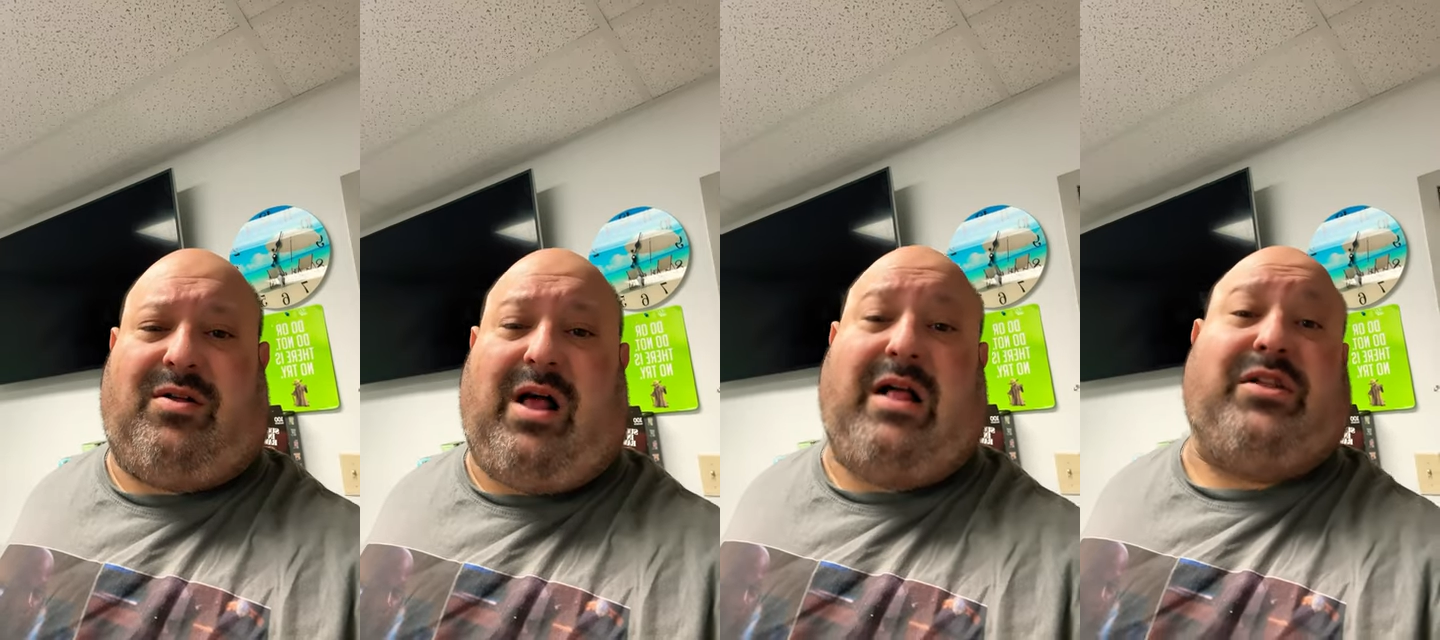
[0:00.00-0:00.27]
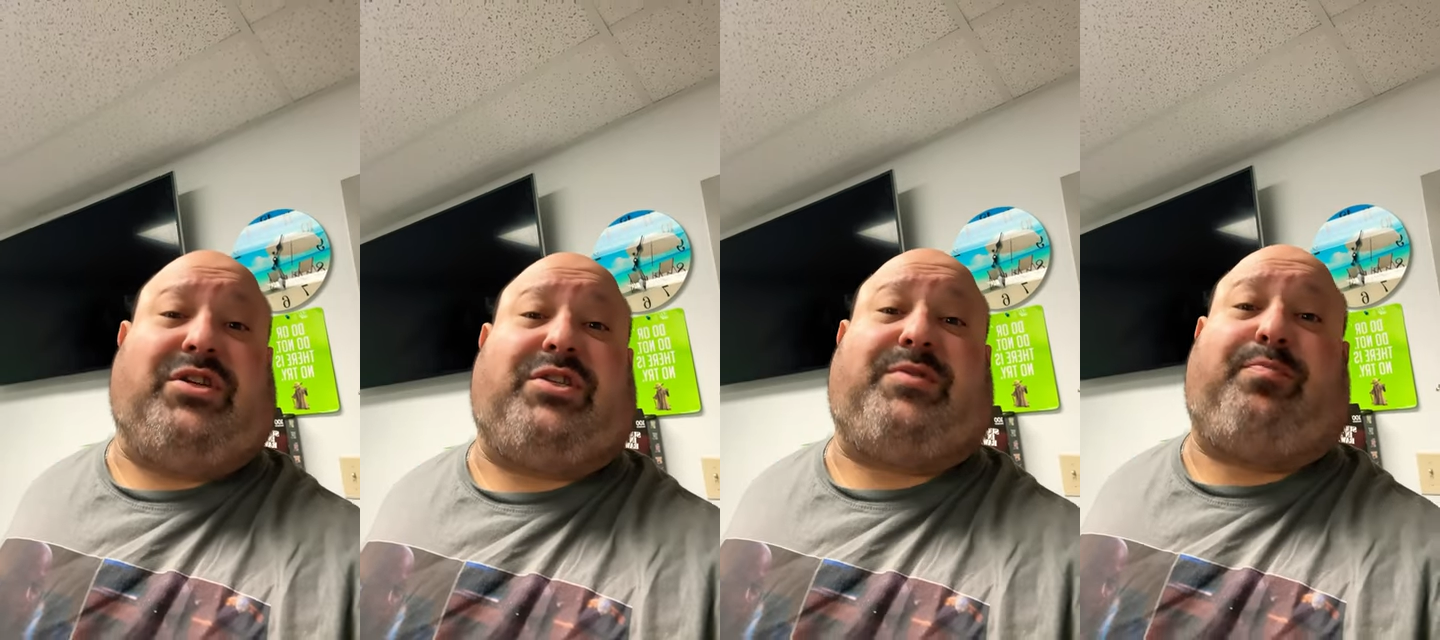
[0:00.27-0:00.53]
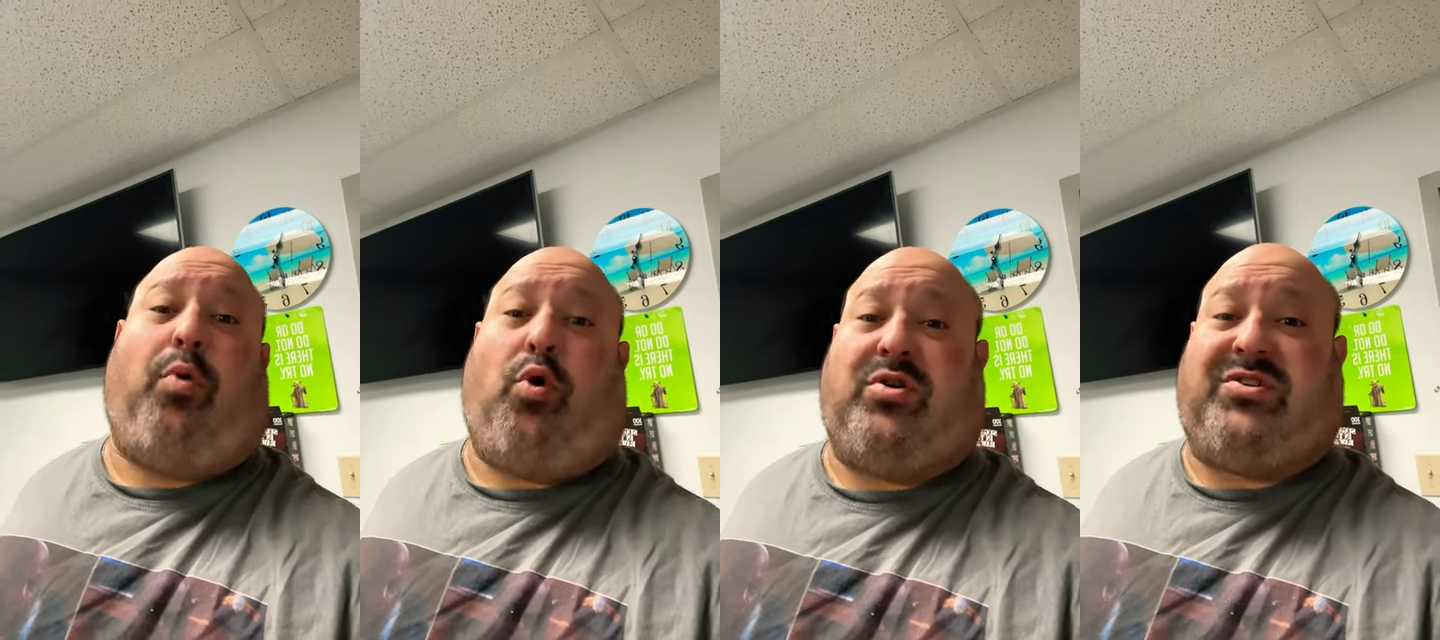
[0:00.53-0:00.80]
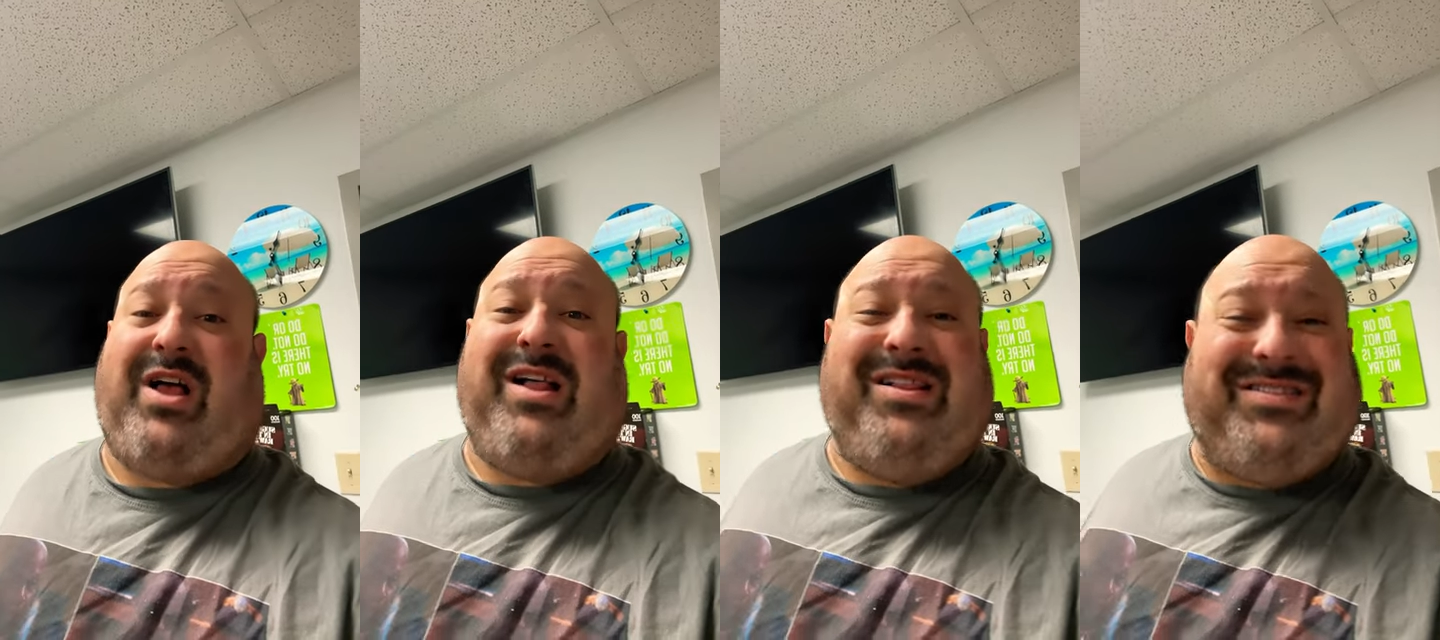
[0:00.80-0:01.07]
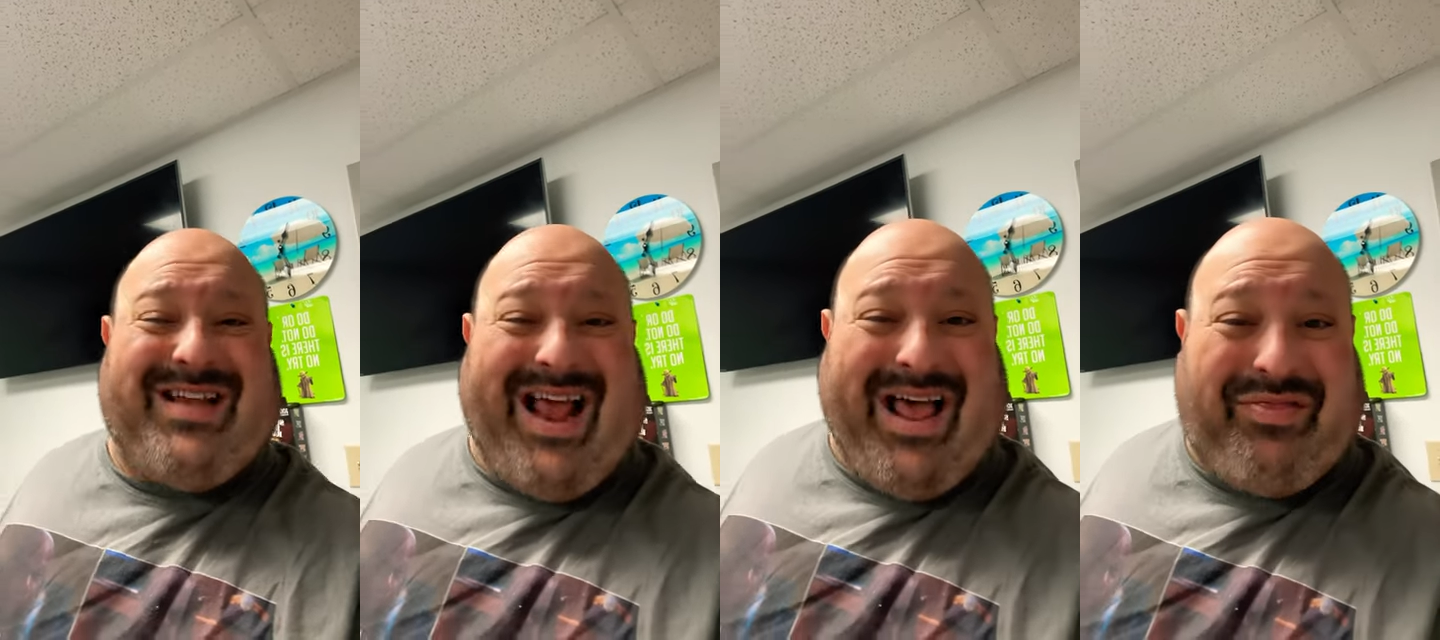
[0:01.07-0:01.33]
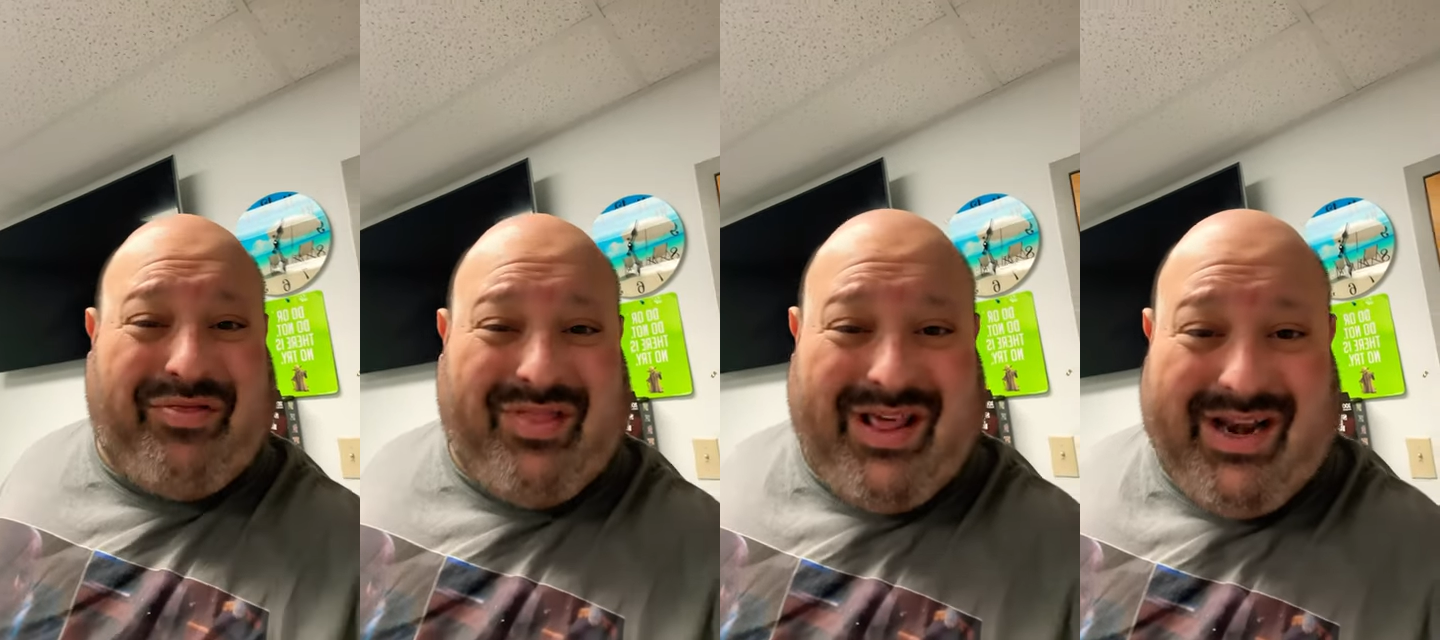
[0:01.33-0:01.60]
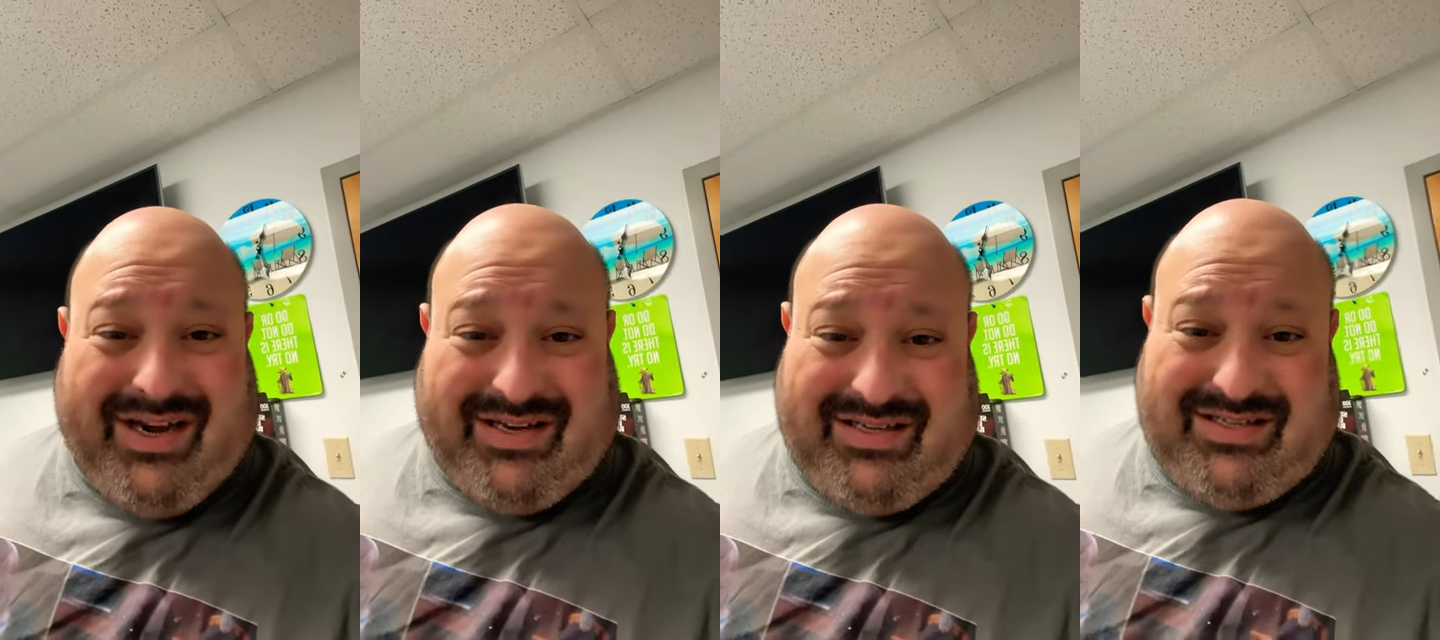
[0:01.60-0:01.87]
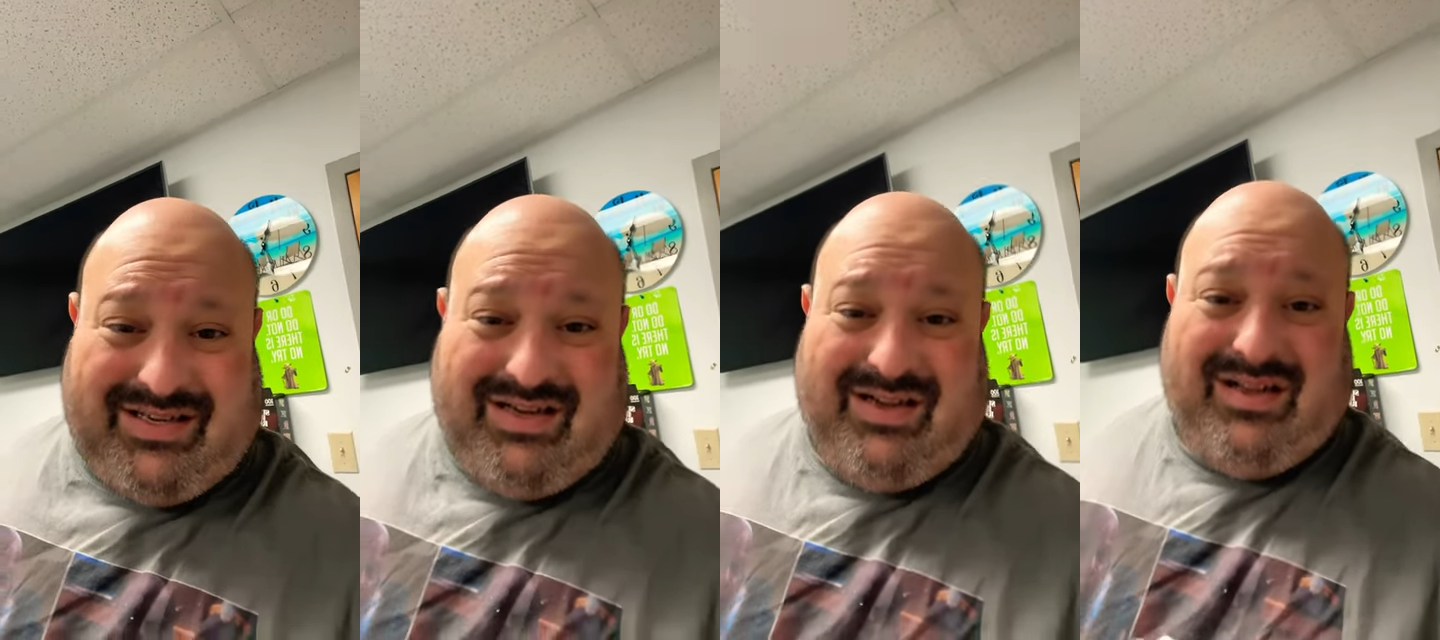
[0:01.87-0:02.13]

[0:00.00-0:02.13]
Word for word: college sports, college athletics,